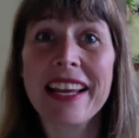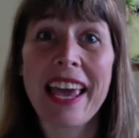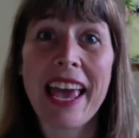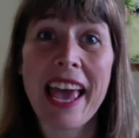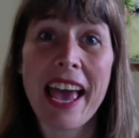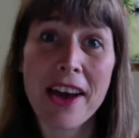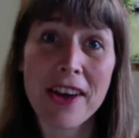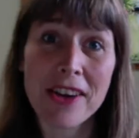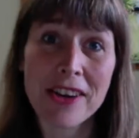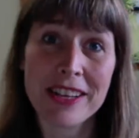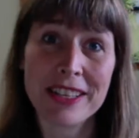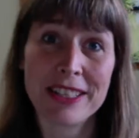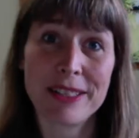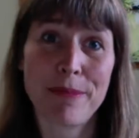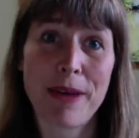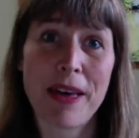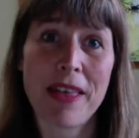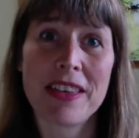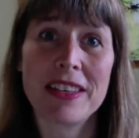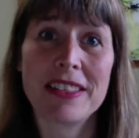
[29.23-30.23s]
countless
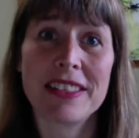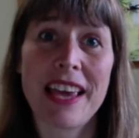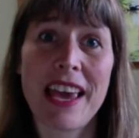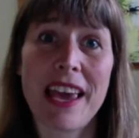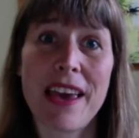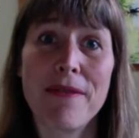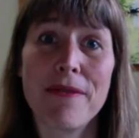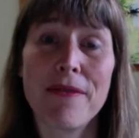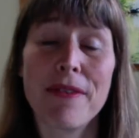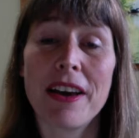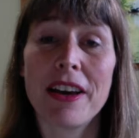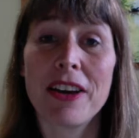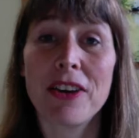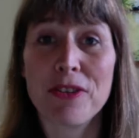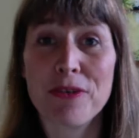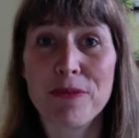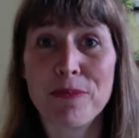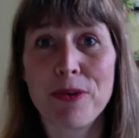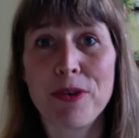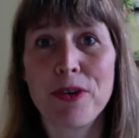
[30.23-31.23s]
mothers have
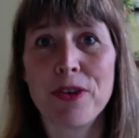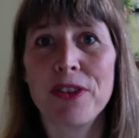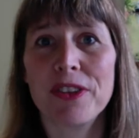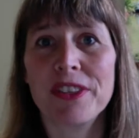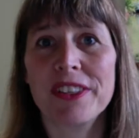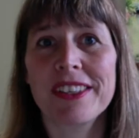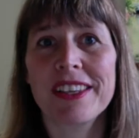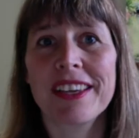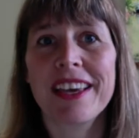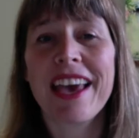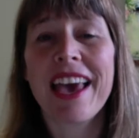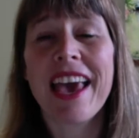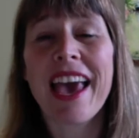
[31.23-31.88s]
good births.